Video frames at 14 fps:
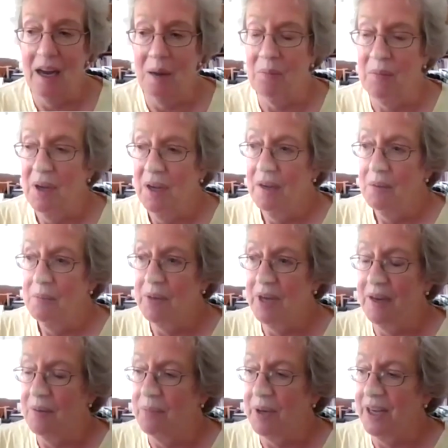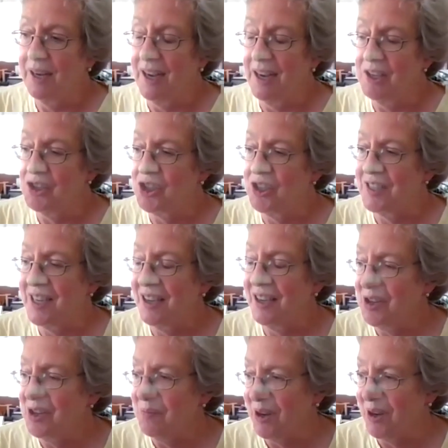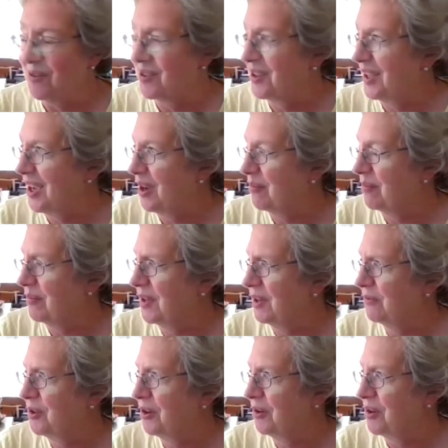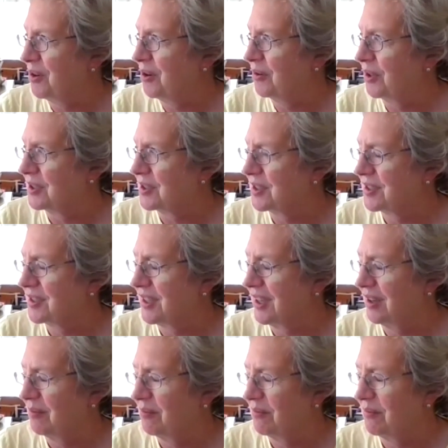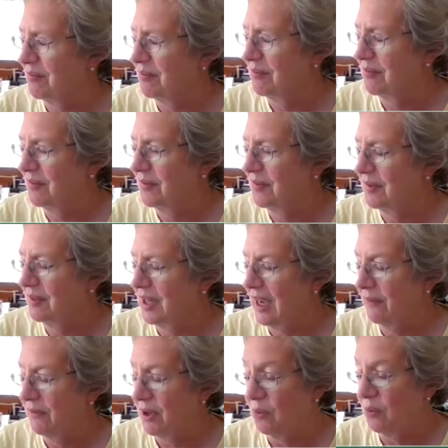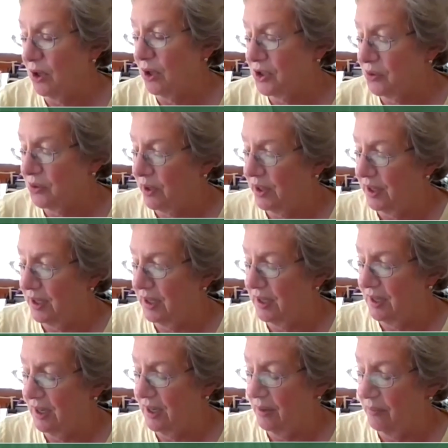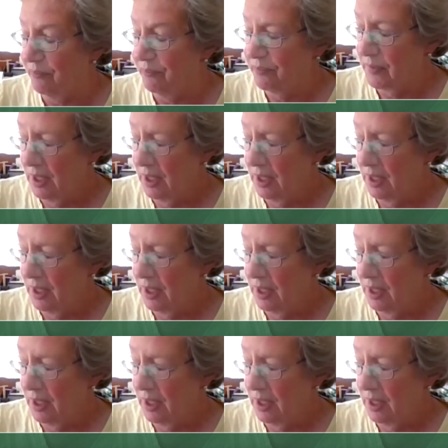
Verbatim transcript: Yep. Um, but but I should tell you both, um, if you don't know this, um, having worked with the um,